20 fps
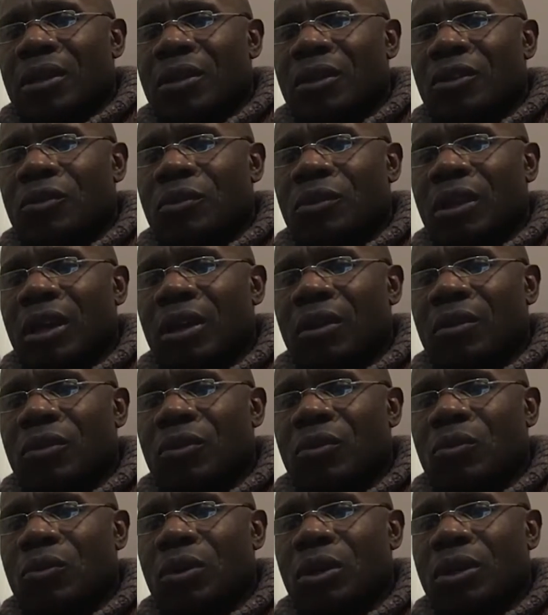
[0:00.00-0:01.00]
This was how
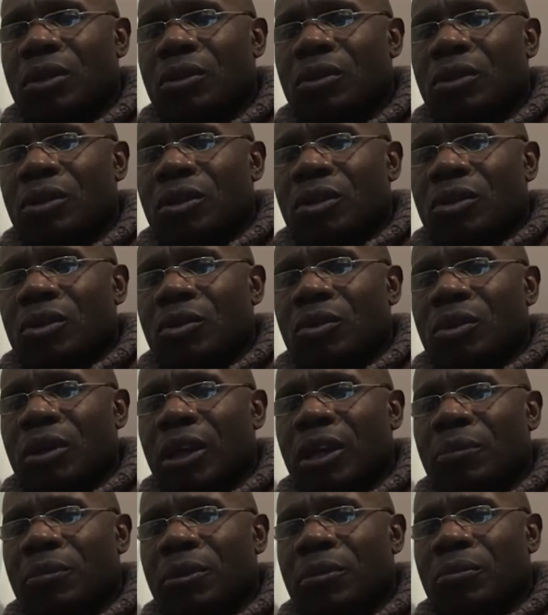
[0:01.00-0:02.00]
the one who
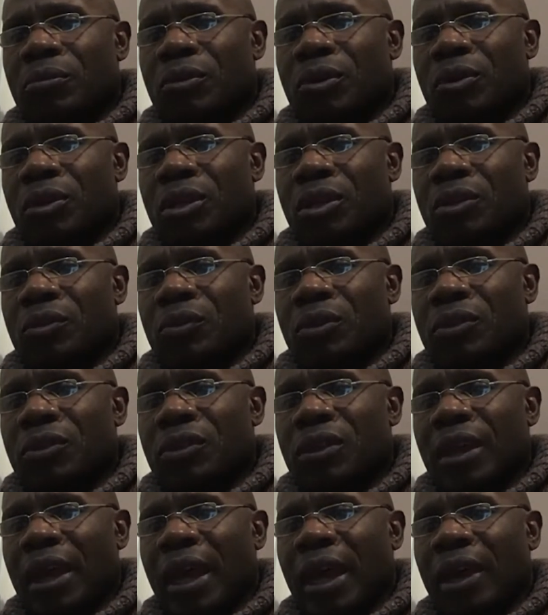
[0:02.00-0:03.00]
had been broken with
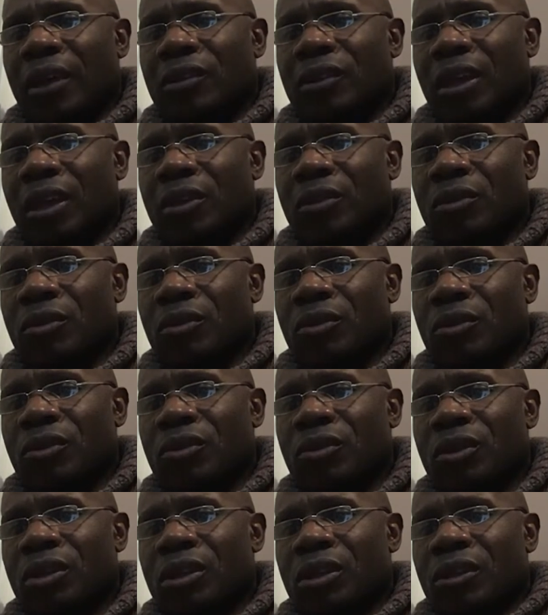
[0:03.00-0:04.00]
the axe
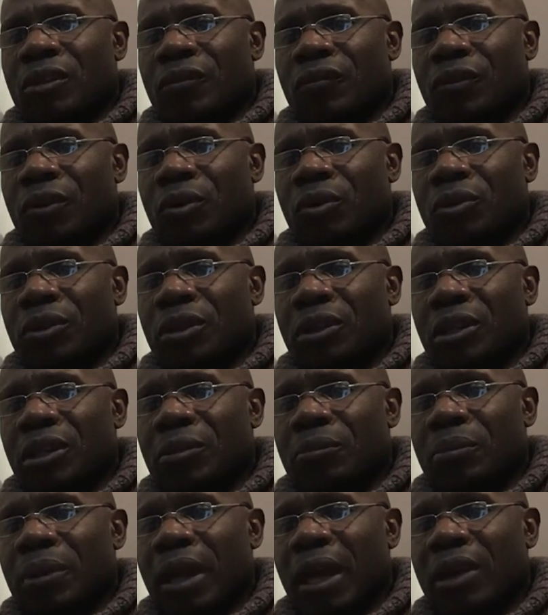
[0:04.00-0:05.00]
handles folded
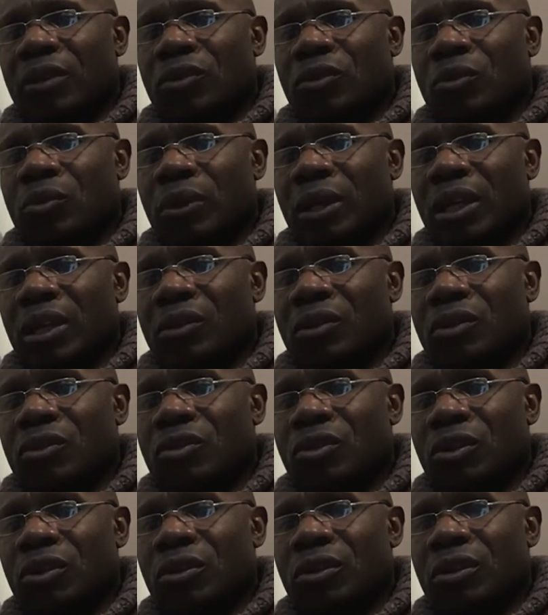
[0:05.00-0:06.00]
and packed away in the
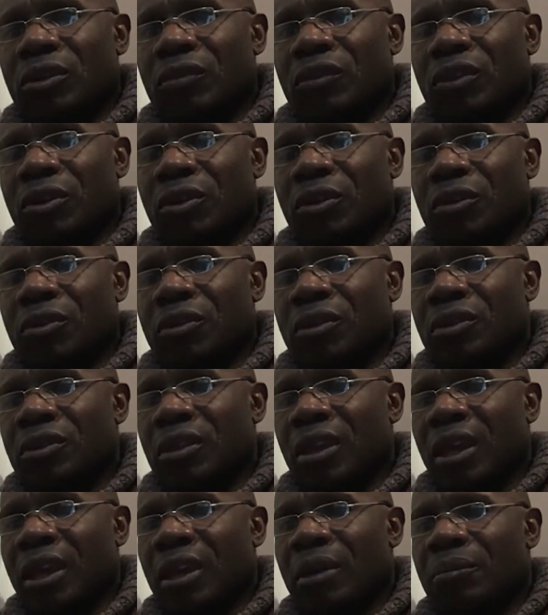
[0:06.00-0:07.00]
dirt of the earthen
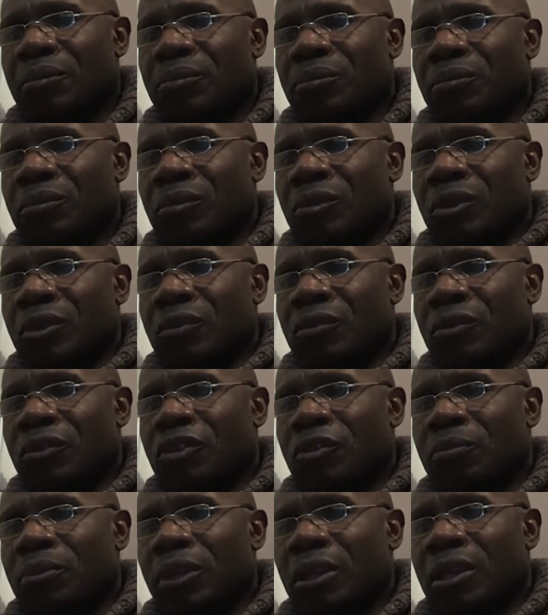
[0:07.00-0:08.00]
dam for
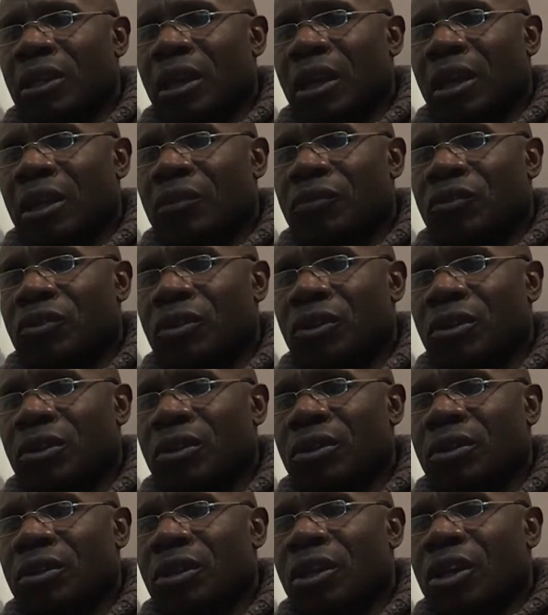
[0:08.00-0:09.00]
speaking out of
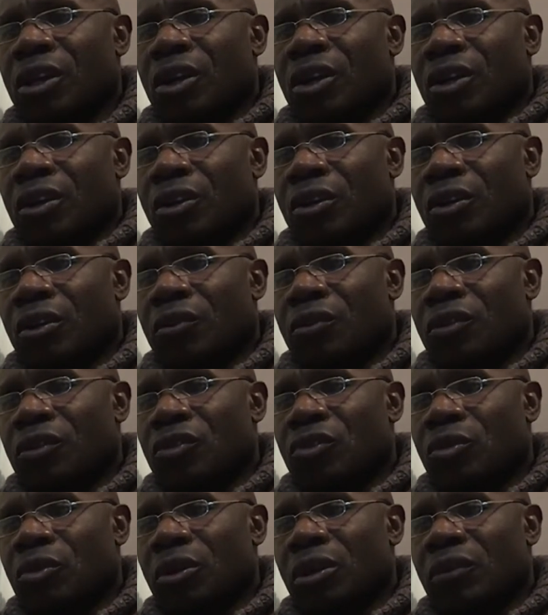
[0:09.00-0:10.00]
turn, heard the
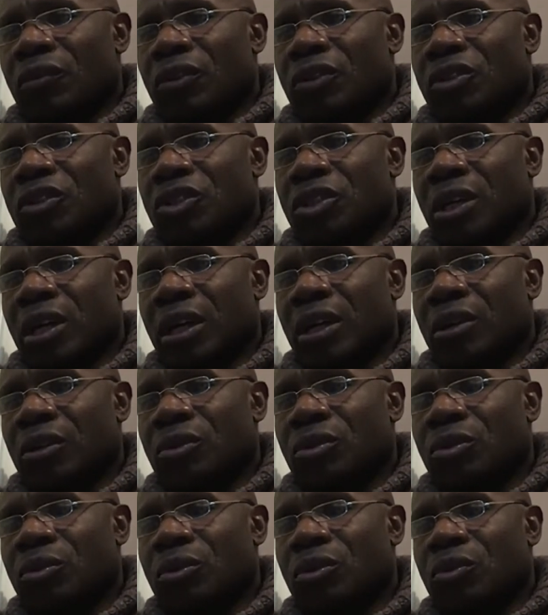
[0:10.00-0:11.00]
story of the
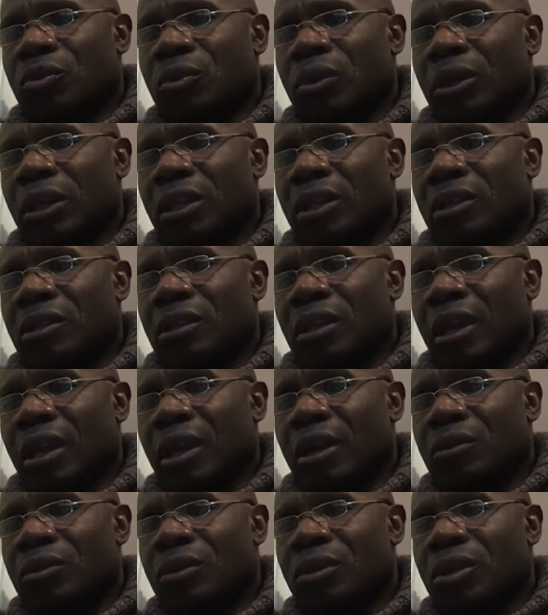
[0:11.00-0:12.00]
child who was weighted
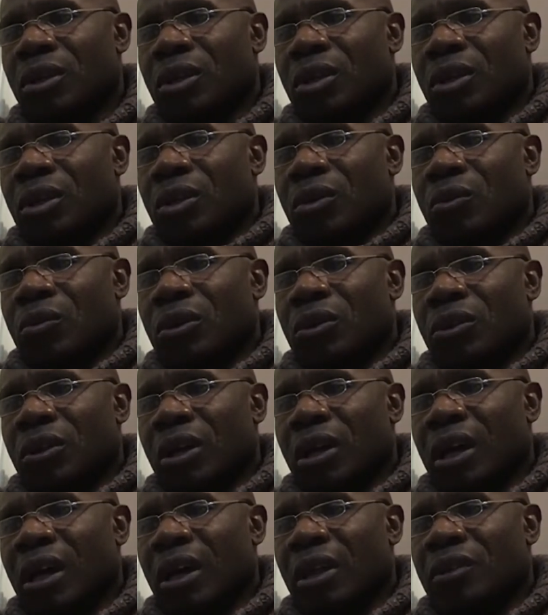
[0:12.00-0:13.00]
down with
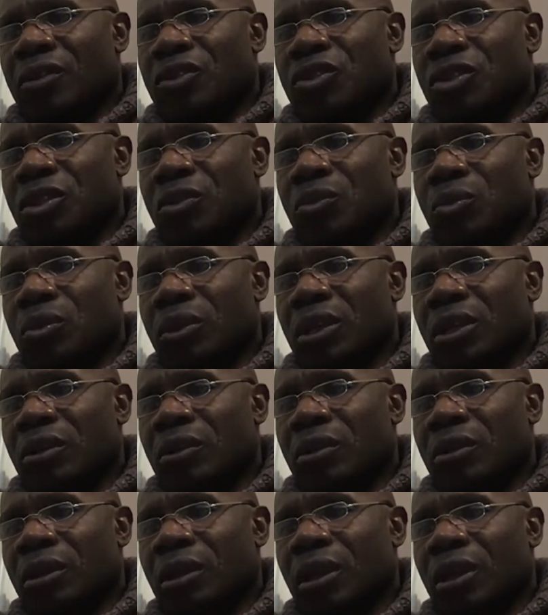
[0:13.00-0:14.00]
a cotton gin
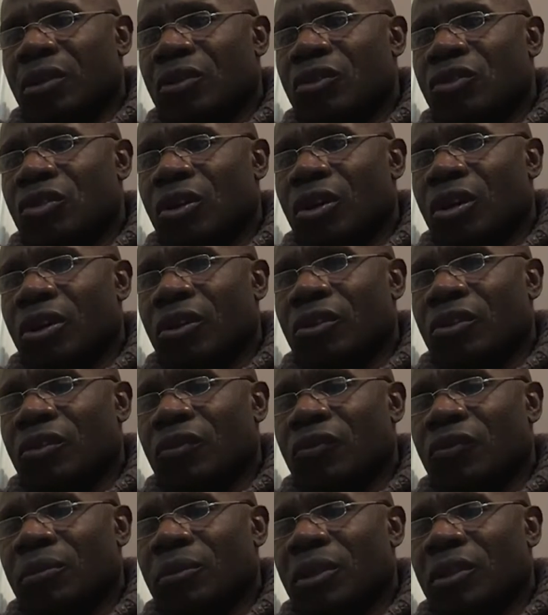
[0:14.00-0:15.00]
wheel and
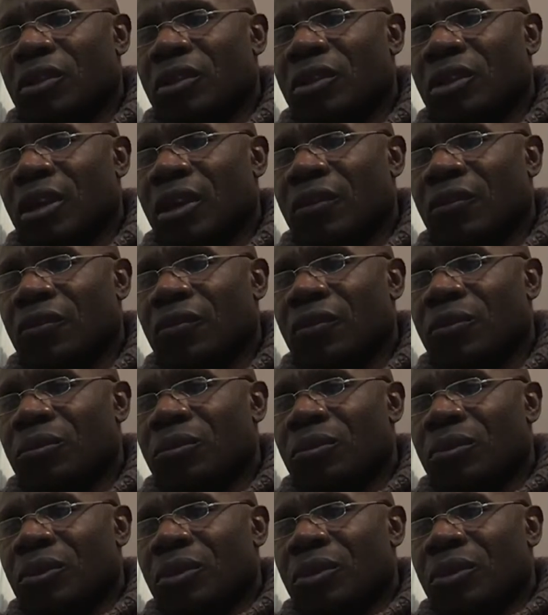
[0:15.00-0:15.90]
tossed from a skiff